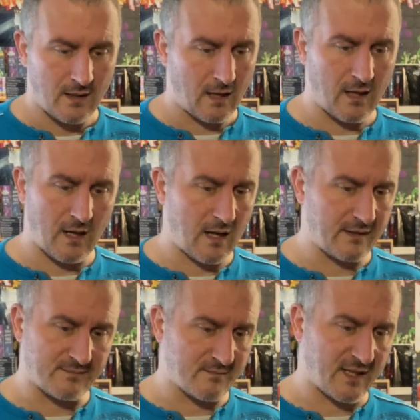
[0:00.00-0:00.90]

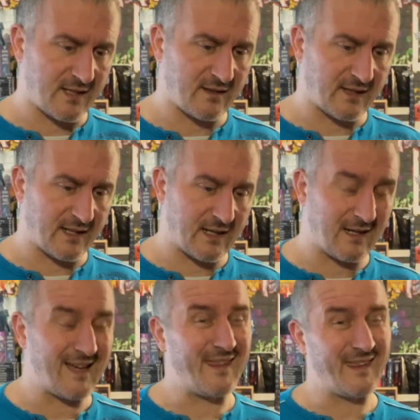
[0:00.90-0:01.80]
I didn't like
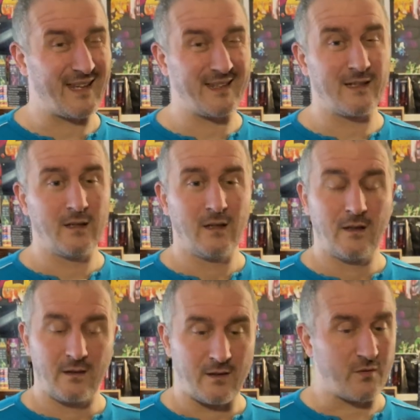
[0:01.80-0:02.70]
that. And then
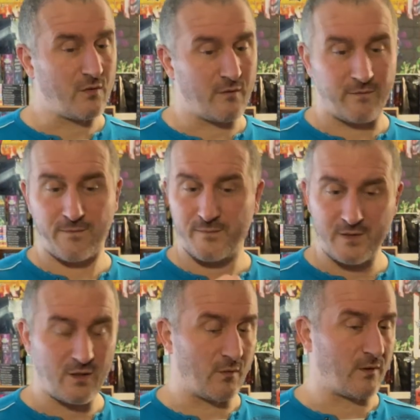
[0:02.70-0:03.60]
the sort of,
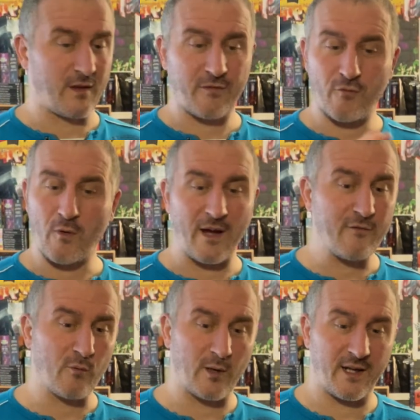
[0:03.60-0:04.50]
you know, they throw
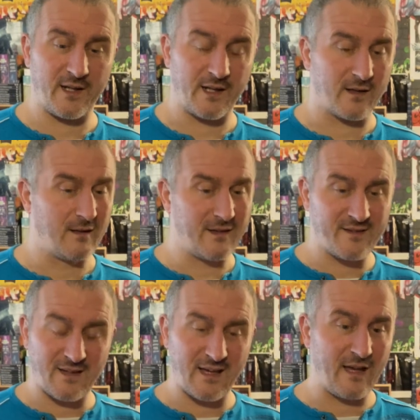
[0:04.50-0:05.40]
everyone in there.
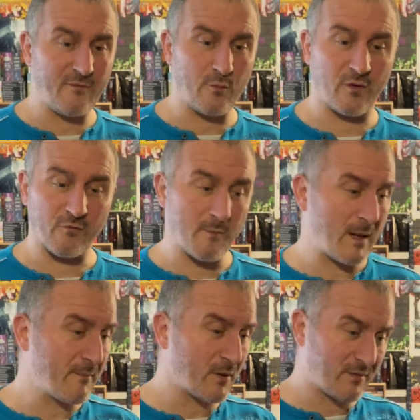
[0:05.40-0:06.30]
It's everyone.
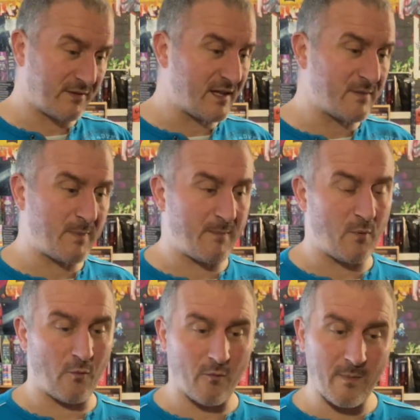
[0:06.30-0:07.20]
Remember these
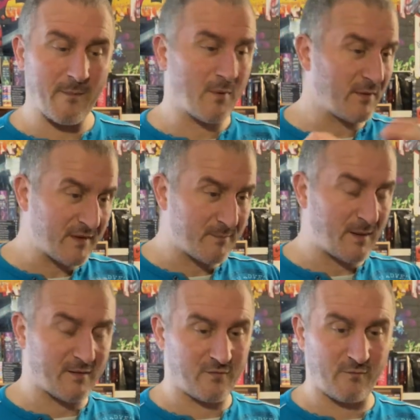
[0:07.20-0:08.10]
people. Remember this
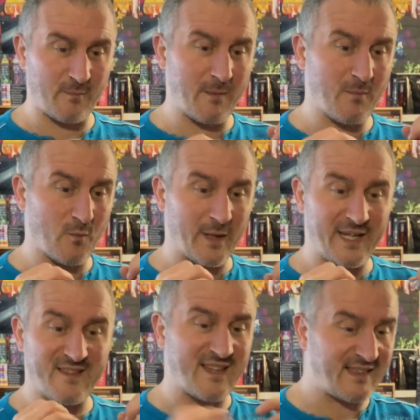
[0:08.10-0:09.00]
person. Remember when
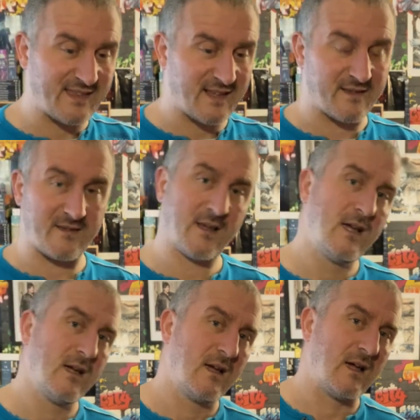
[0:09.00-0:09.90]
they said this.
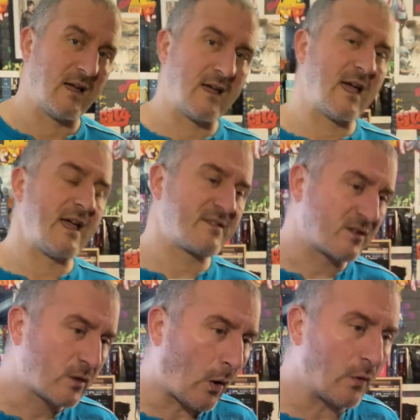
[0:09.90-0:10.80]
It's
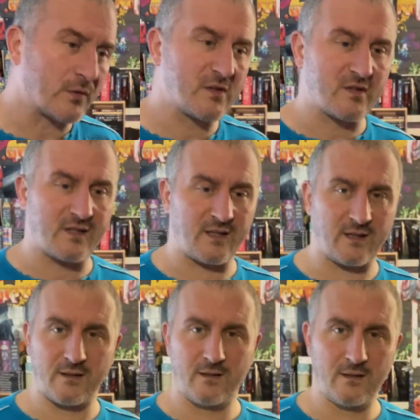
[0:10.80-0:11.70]
constant